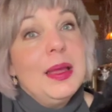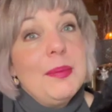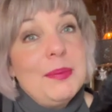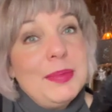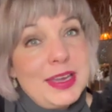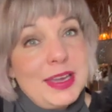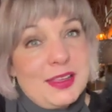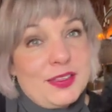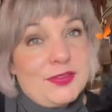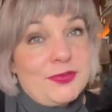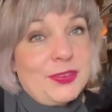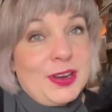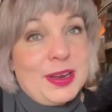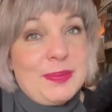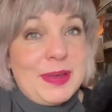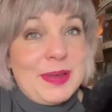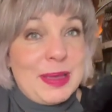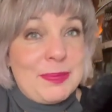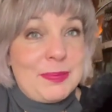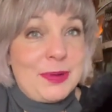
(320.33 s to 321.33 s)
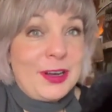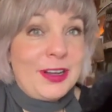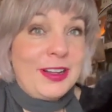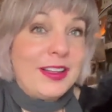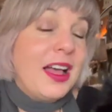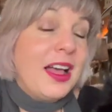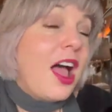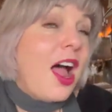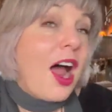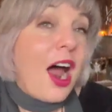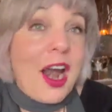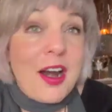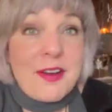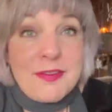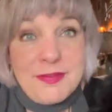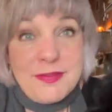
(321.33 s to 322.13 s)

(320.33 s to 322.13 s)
Because free people are